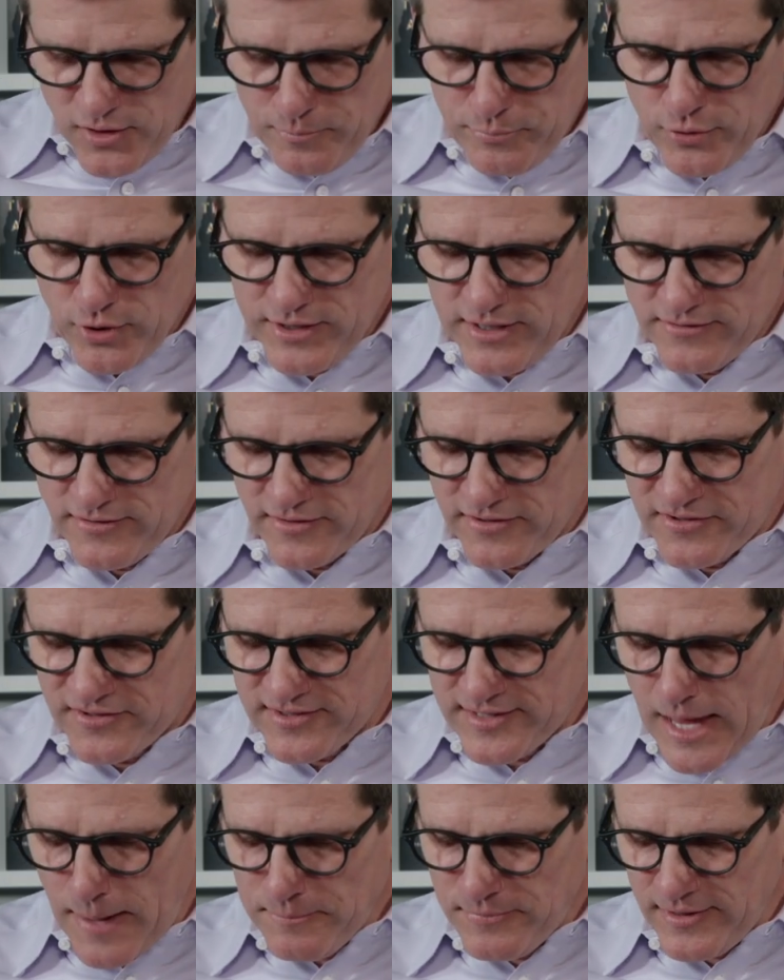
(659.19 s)
of the book is A
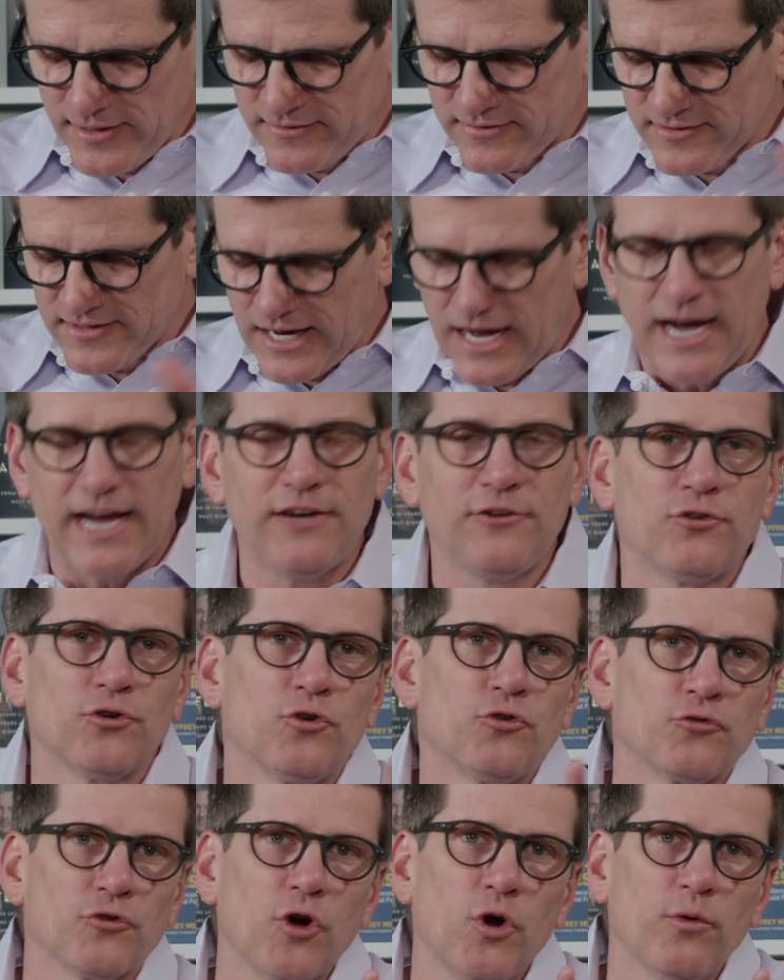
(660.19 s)
Skeptic's Guide to
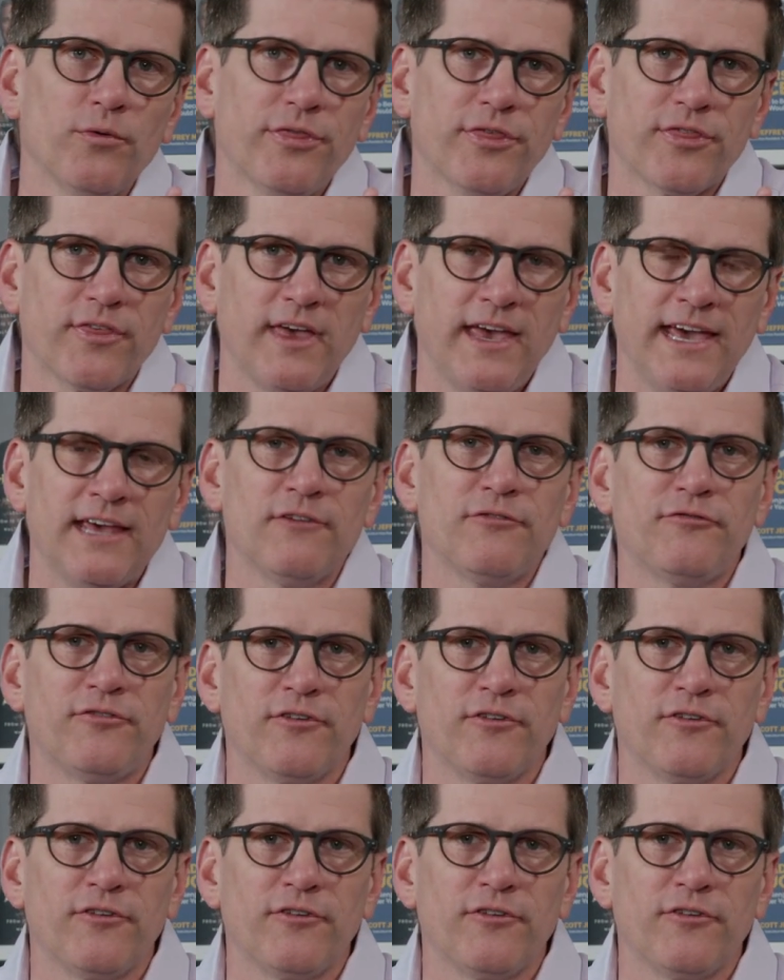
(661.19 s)
Growth and